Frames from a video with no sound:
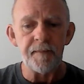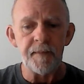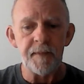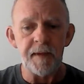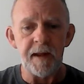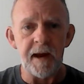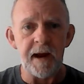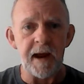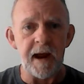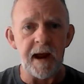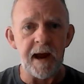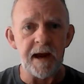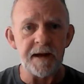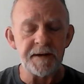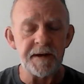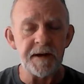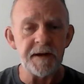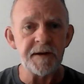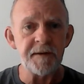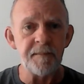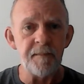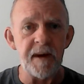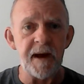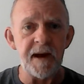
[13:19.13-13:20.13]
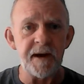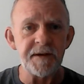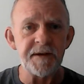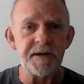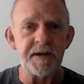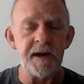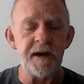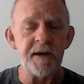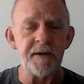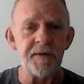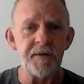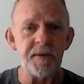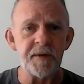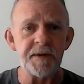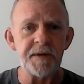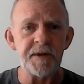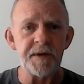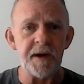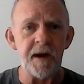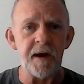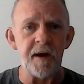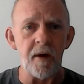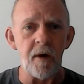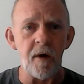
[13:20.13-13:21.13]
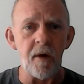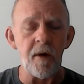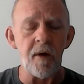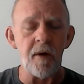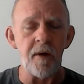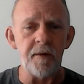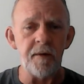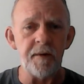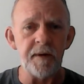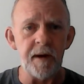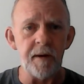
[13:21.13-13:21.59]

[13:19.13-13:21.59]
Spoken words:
That has his best interest at heart,